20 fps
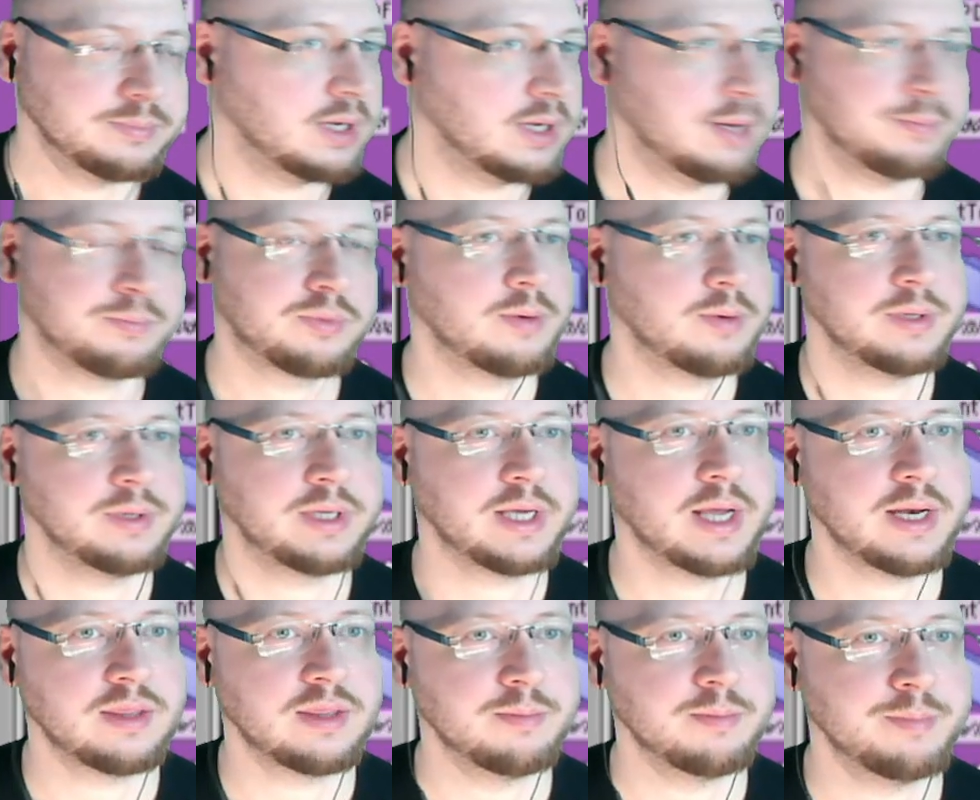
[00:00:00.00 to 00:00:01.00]
probably
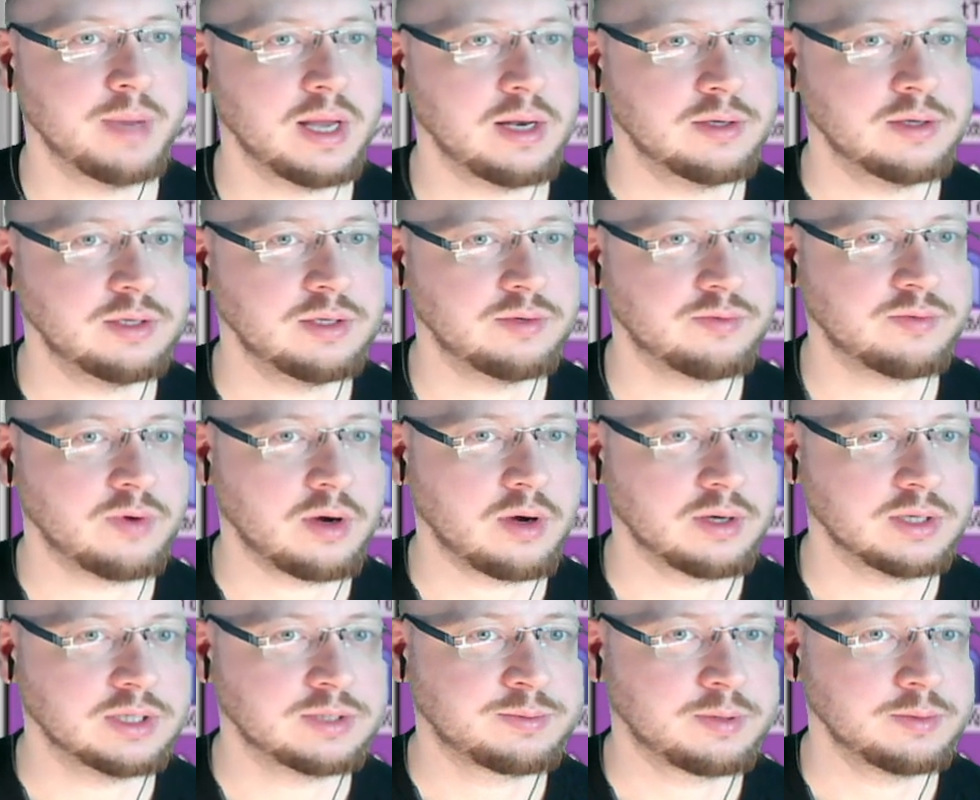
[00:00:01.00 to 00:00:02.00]
getting the melody wrong.
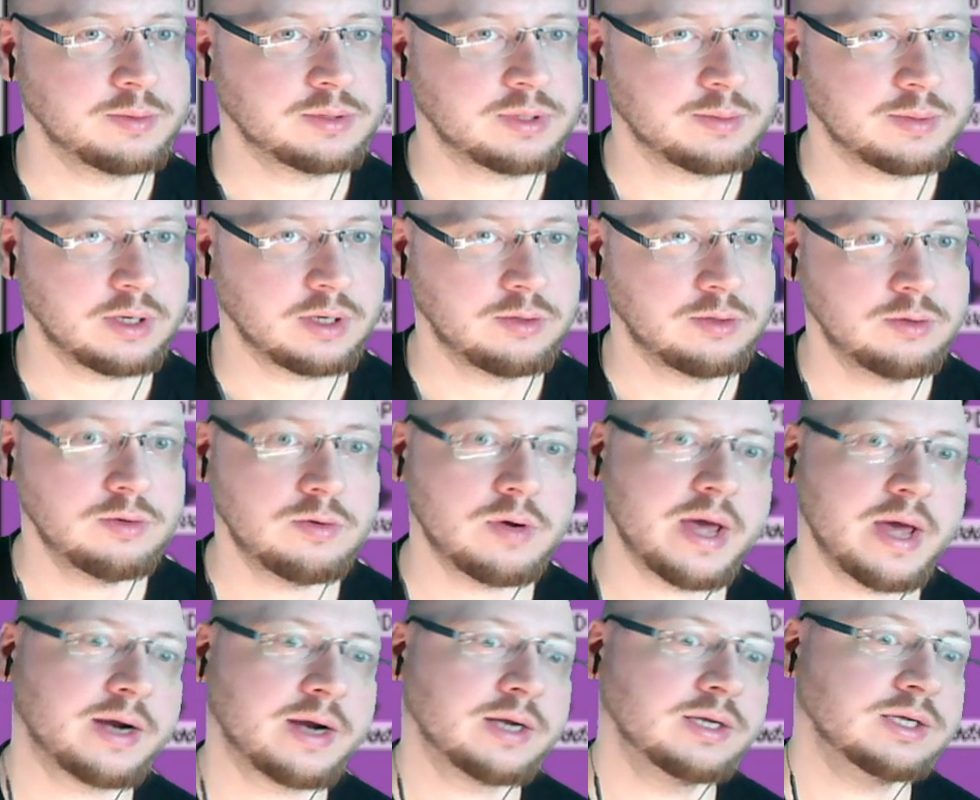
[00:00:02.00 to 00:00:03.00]
It's probably something like "Nu
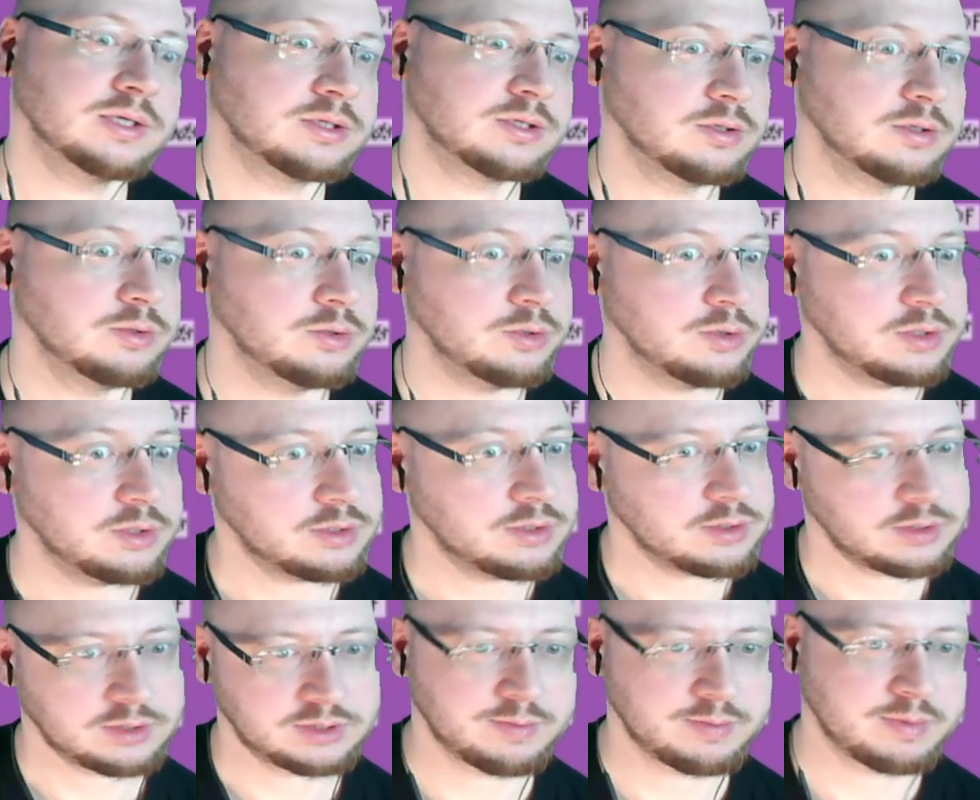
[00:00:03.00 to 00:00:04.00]
är det slut"
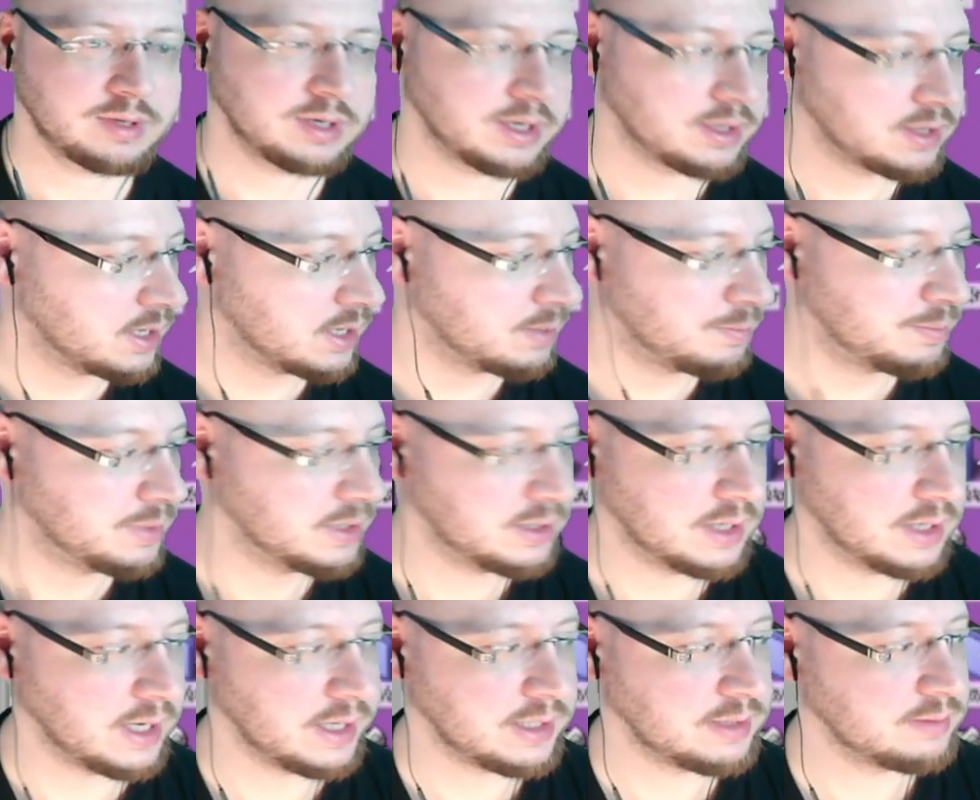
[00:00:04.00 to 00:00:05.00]
or something like that, but
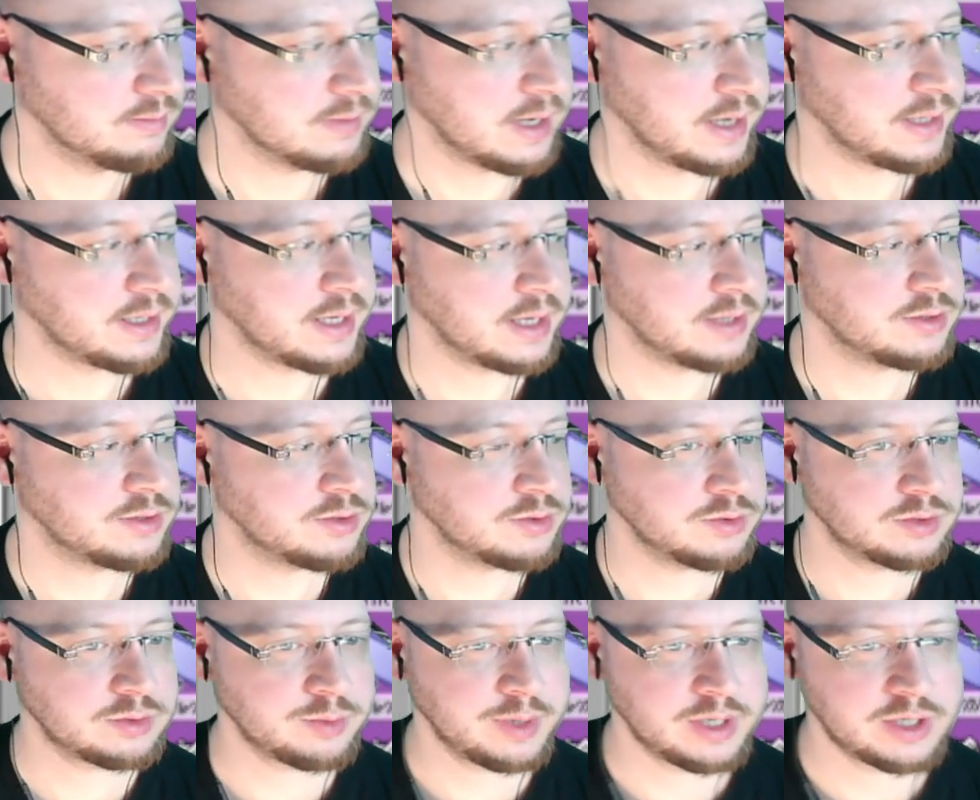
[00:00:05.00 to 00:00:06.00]
I can't do
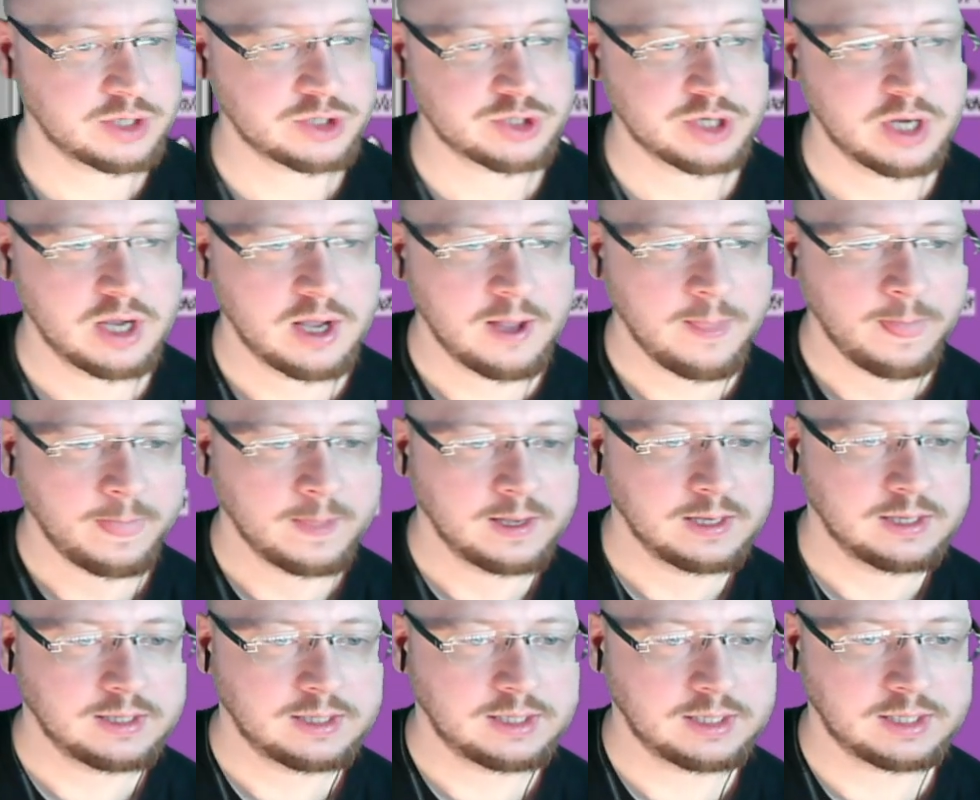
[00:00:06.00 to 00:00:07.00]
Swedish.
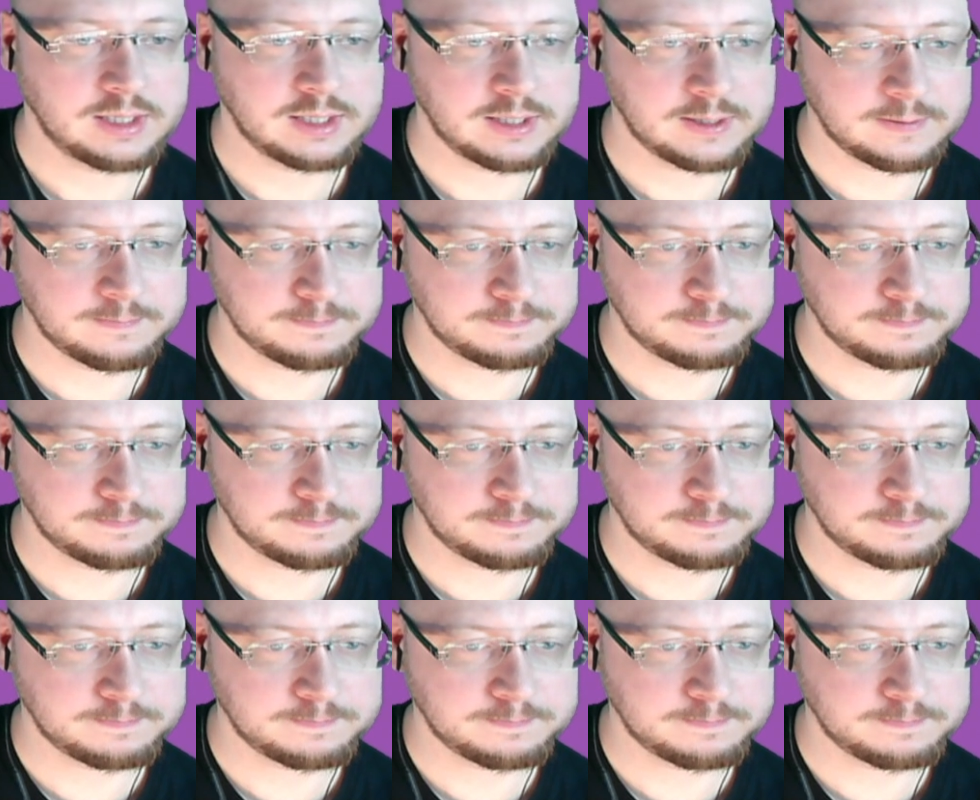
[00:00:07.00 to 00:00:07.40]
But